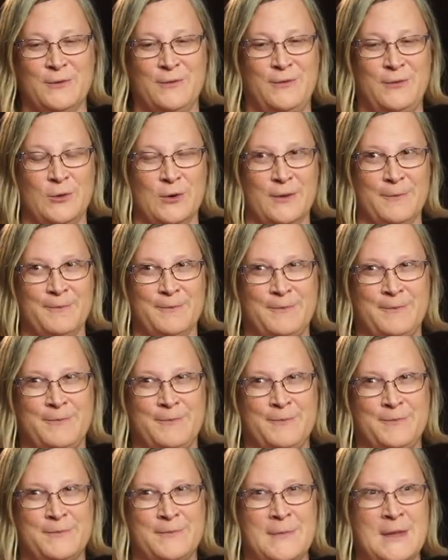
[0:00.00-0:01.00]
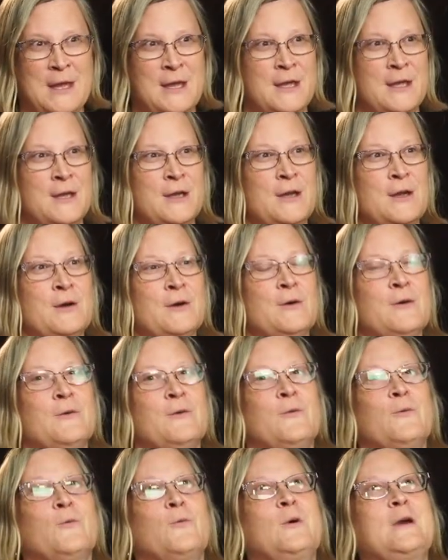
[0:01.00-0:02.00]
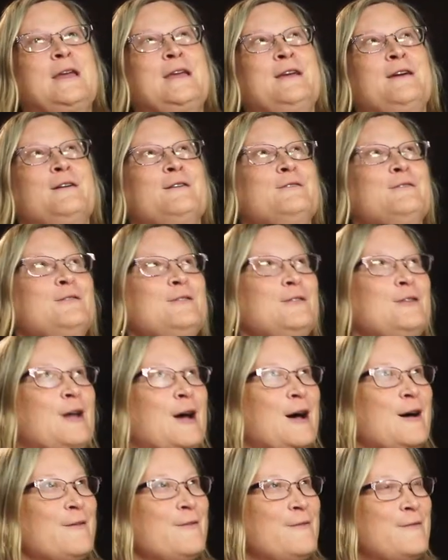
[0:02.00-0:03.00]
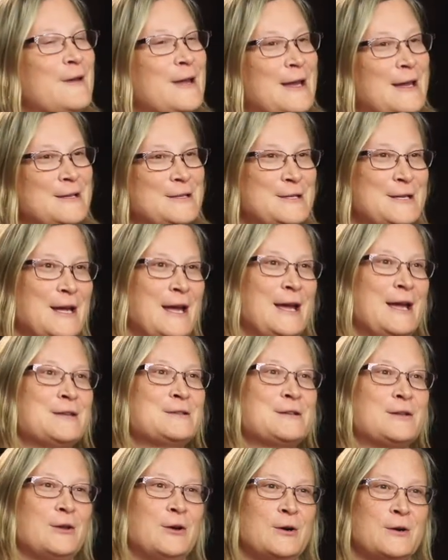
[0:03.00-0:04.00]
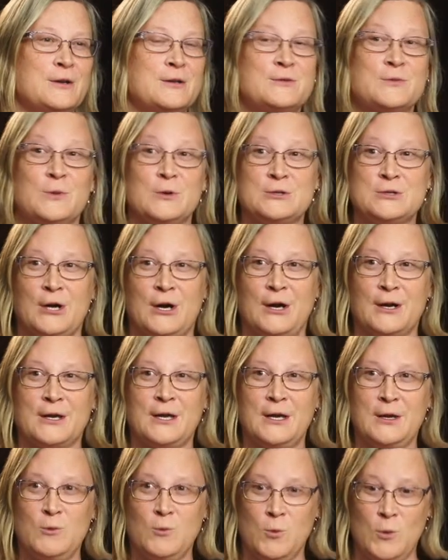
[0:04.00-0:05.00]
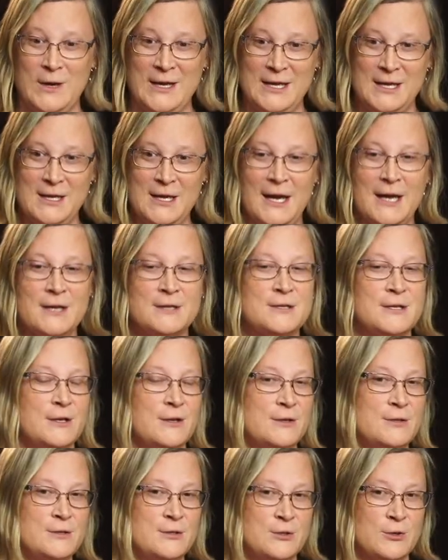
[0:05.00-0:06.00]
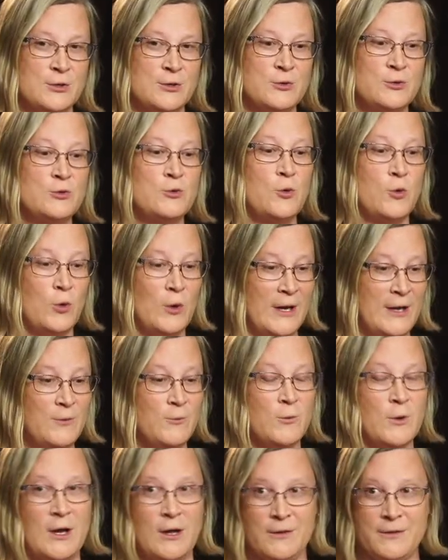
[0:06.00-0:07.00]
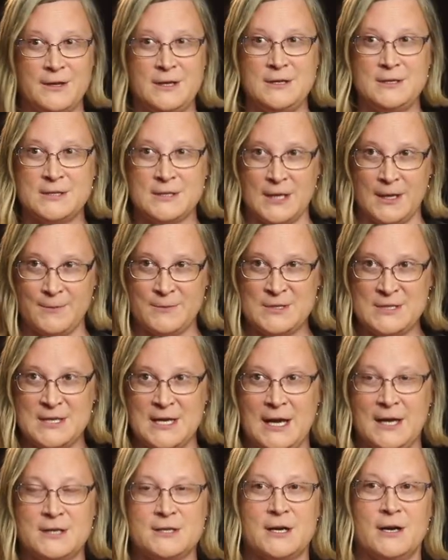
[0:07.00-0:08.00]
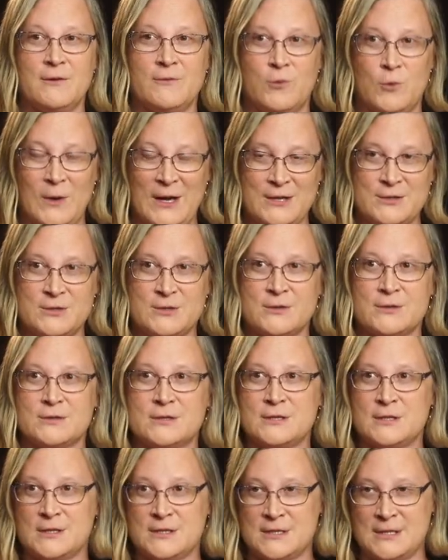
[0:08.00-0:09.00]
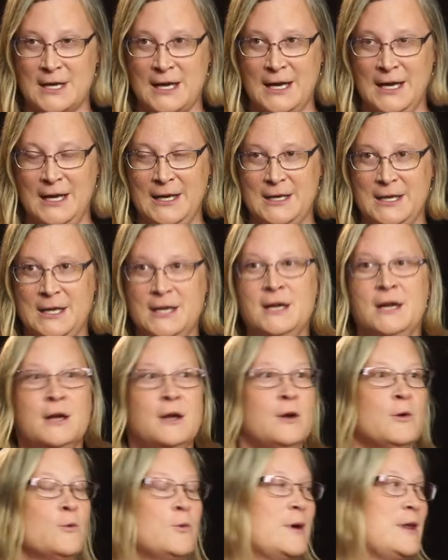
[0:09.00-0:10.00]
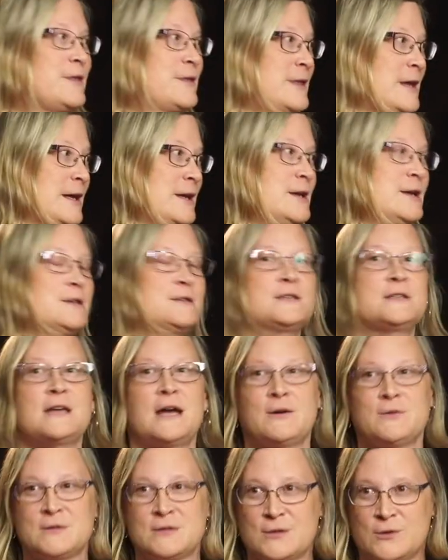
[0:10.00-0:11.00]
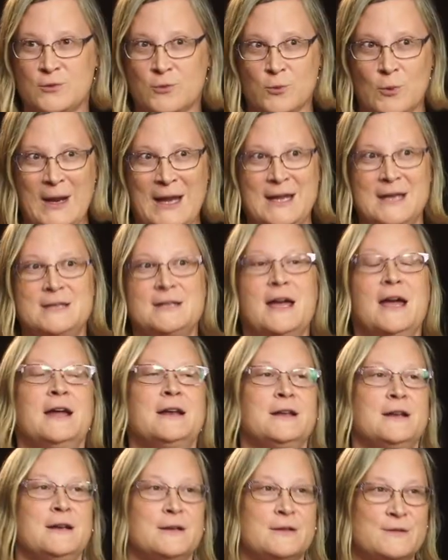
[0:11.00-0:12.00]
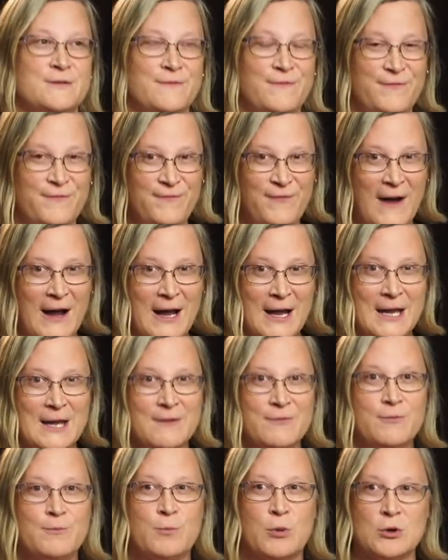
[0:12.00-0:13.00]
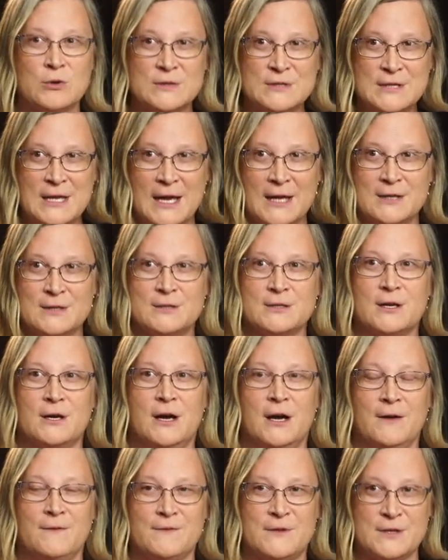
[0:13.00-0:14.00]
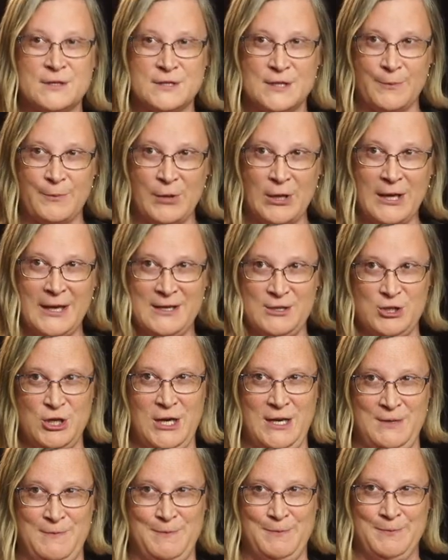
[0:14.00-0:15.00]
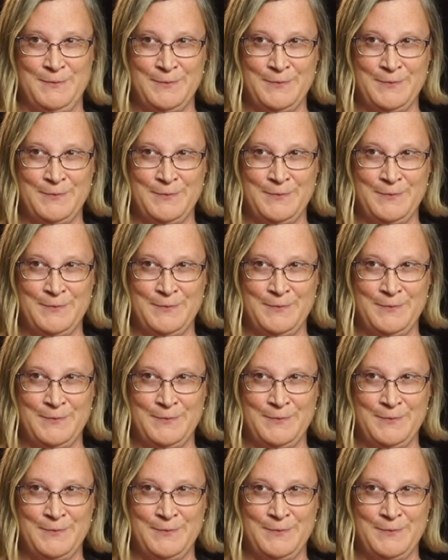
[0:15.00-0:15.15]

form. We love that idea, though. It makes us feel good. We love it, as long as we're talking we, as in a certain quite wealthy subset of Western society. We think it sounds great, and it is 5% of the supply chain.